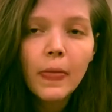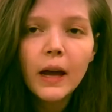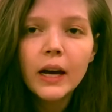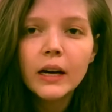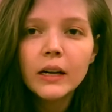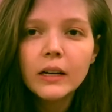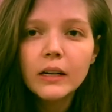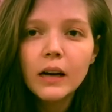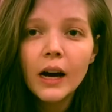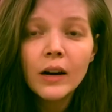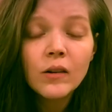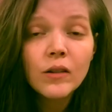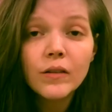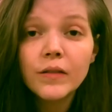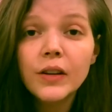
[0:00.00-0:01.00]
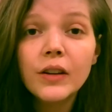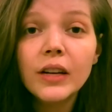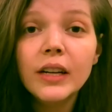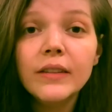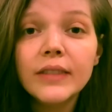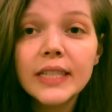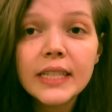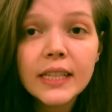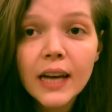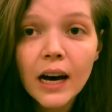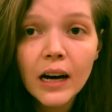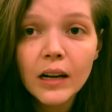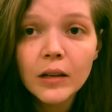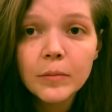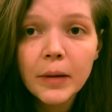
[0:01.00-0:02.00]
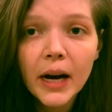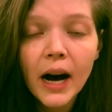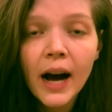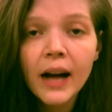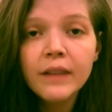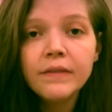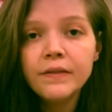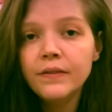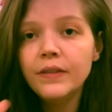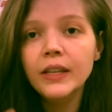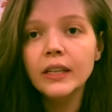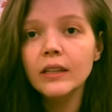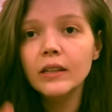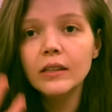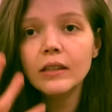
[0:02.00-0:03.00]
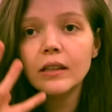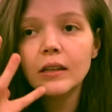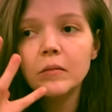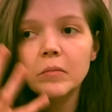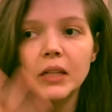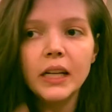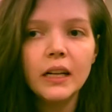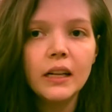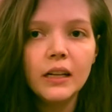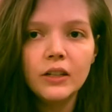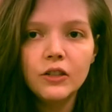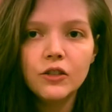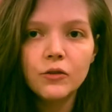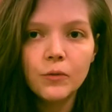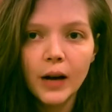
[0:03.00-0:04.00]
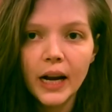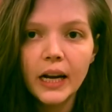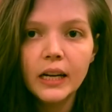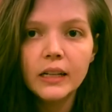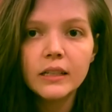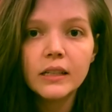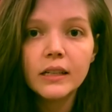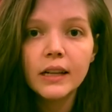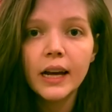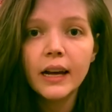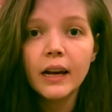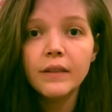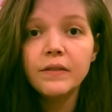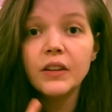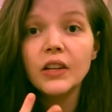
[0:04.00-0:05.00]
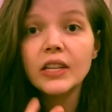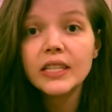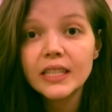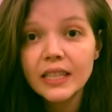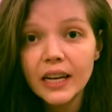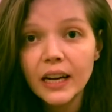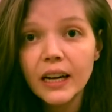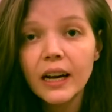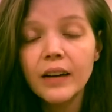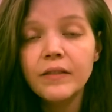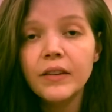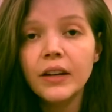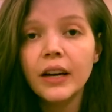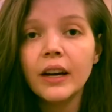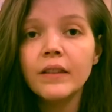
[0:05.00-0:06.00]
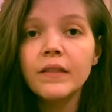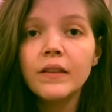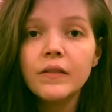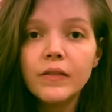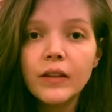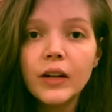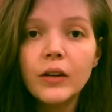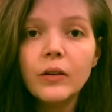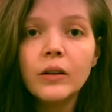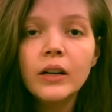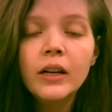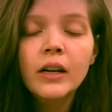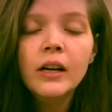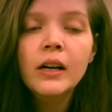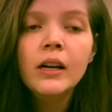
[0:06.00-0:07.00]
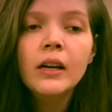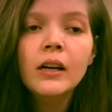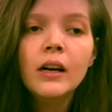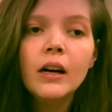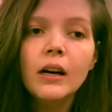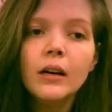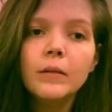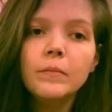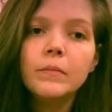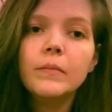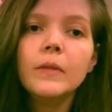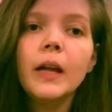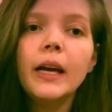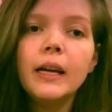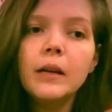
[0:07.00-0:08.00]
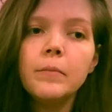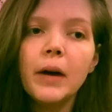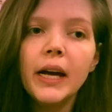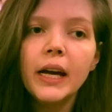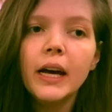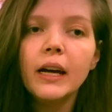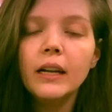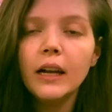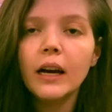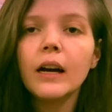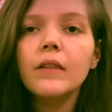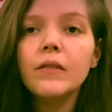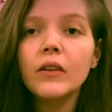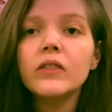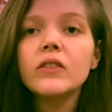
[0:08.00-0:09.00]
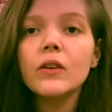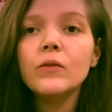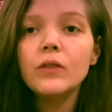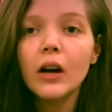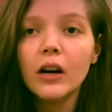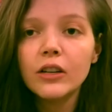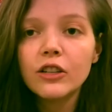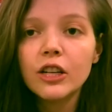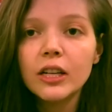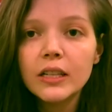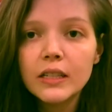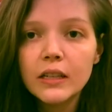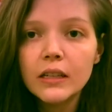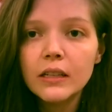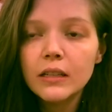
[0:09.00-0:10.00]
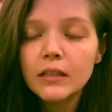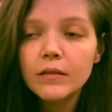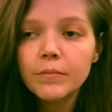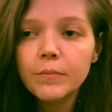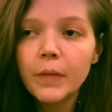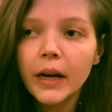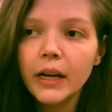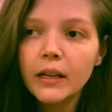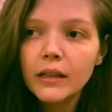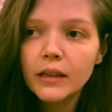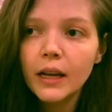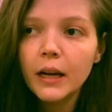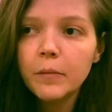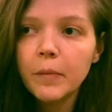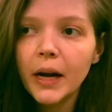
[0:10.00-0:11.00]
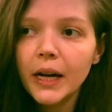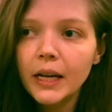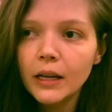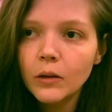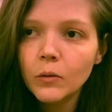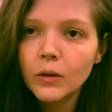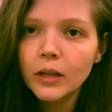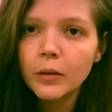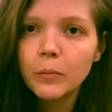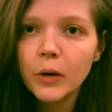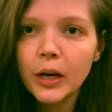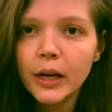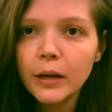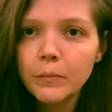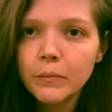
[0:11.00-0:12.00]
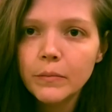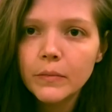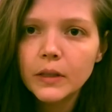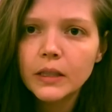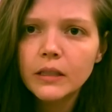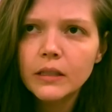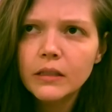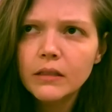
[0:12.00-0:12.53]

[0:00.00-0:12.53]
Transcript: And I don't know if you can even tell, but I feel completely drained. Like, I feel sick. I feel like I have the flu. Like in my head, like I feel so nauseous and my equilibrium,